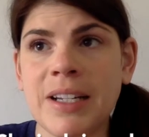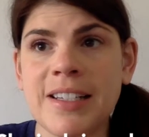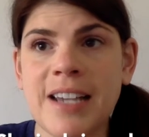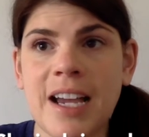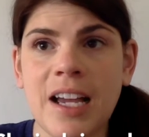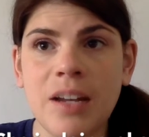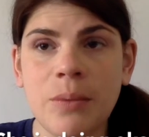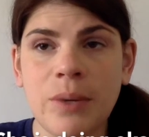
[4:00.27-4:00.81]

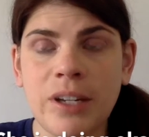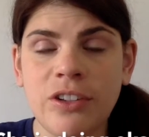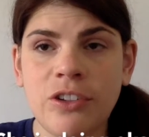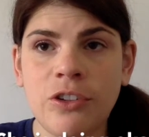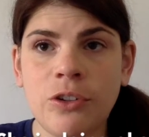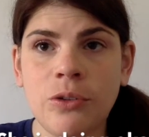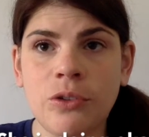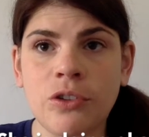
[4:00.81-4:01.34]
dad went
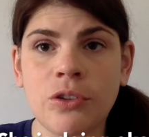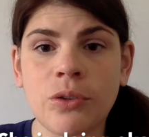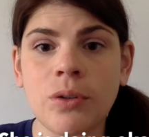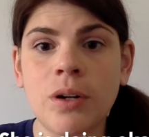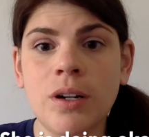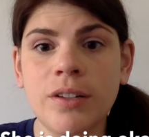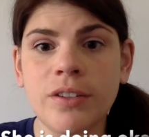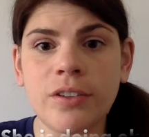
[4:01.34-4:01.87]
to
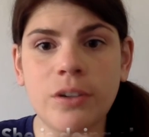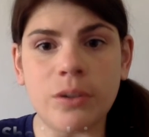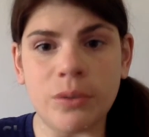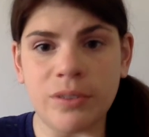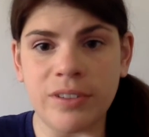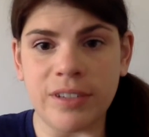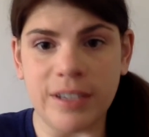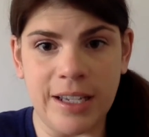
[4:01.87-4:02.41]
Toronto
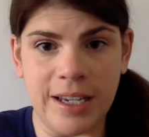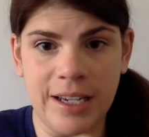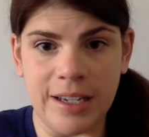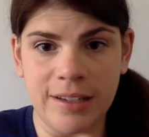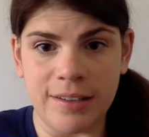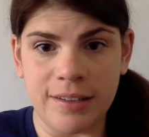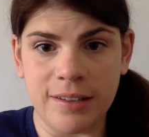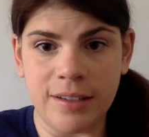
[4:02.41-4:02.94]
to
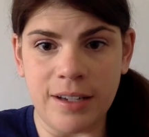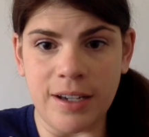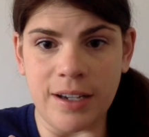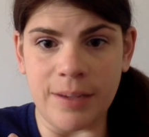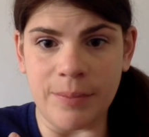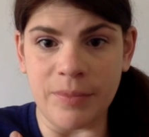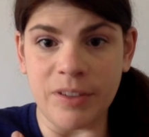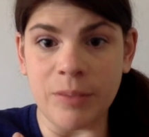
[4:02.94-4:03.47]
get
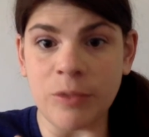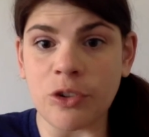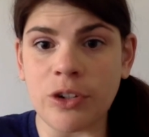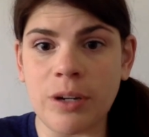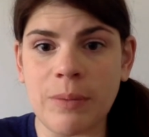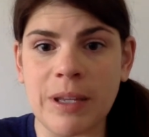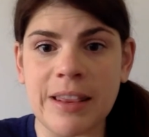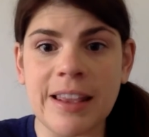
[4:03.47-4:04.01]
some
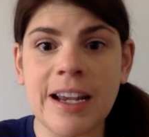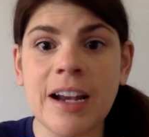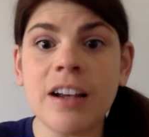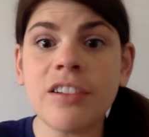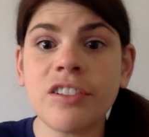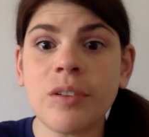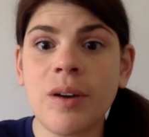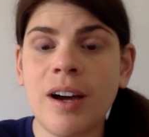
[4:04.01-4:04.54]
treatment there.
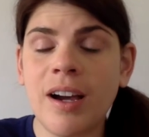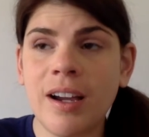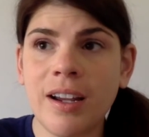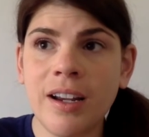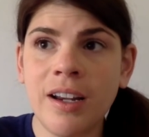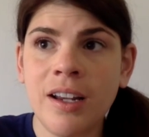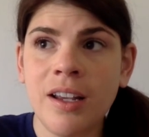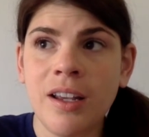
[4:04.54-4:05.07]
So
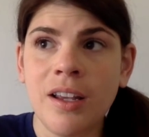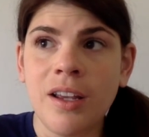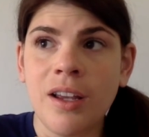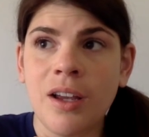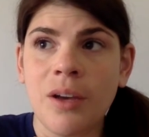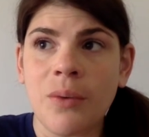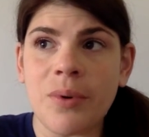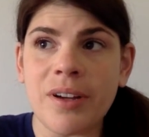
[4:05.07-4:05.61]
I
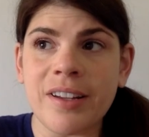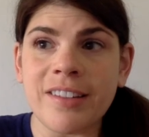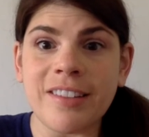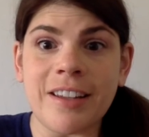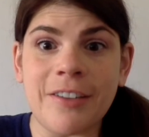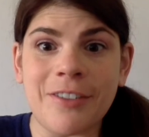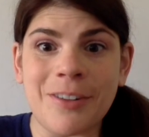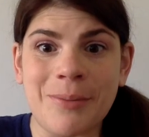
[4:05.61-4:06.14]
was
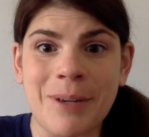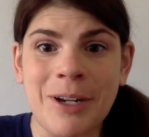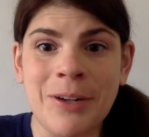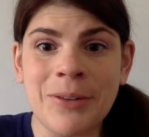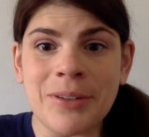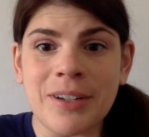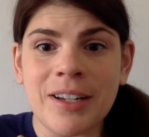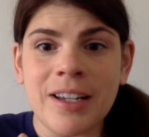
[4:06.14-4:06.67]
left on my
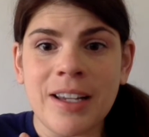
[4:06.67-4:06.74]
own.